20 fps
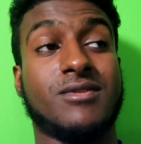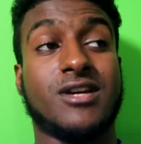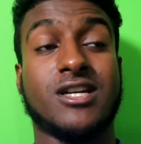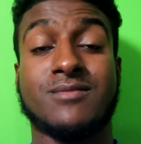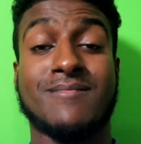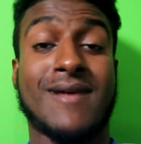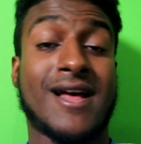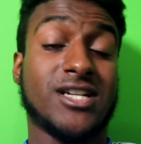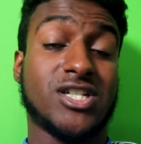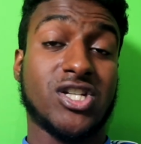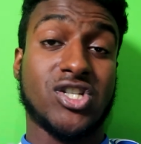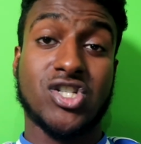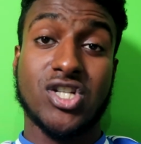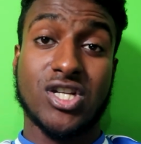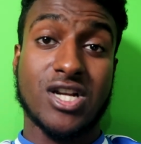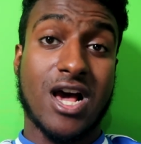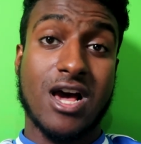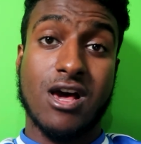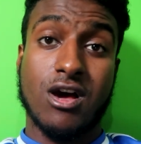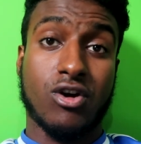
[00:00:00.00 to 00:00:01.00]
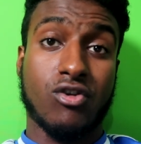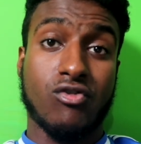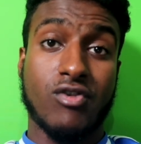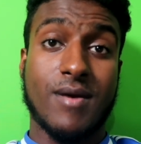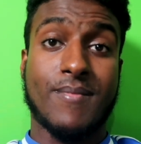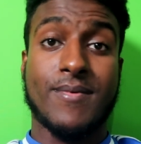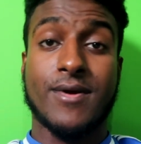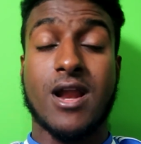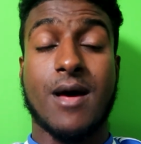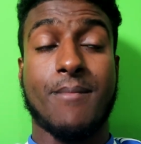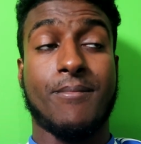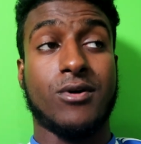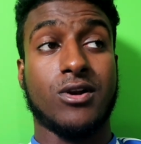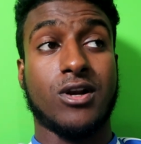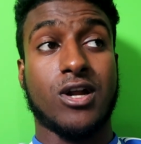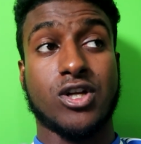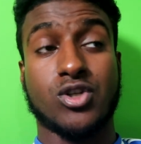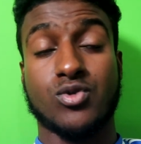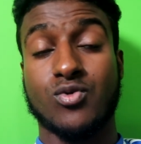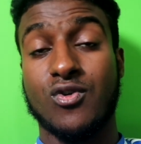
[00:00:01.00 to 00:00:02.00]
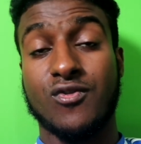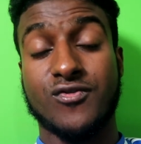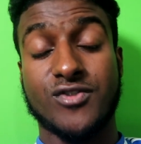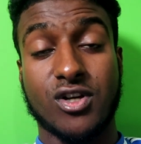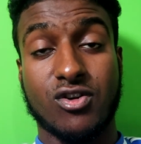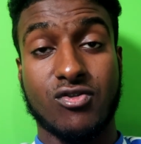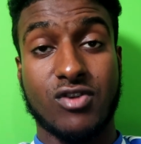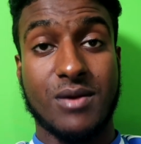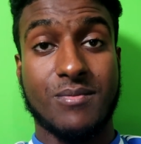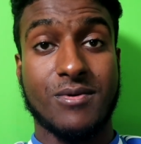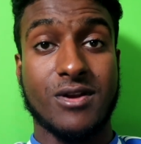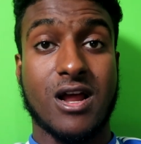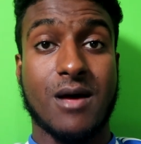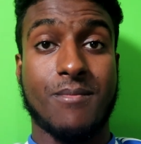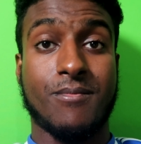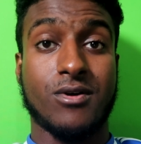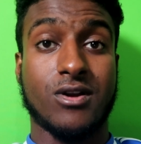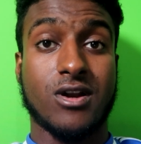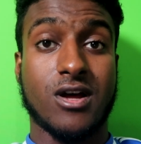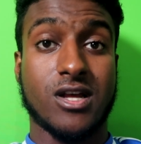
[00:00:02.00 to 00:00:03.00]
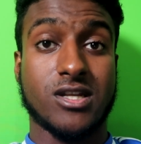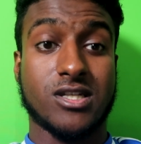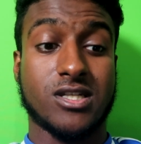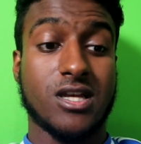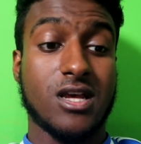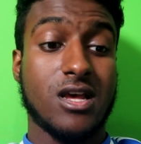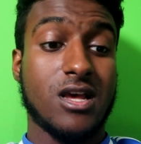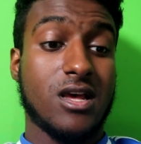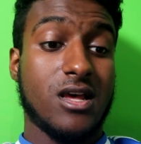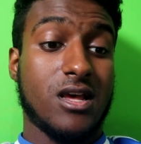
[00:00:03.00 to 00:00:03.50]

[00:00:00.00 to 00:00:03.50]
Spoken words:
because Manchester United are creeping up on us, Wolves are creeping up on us.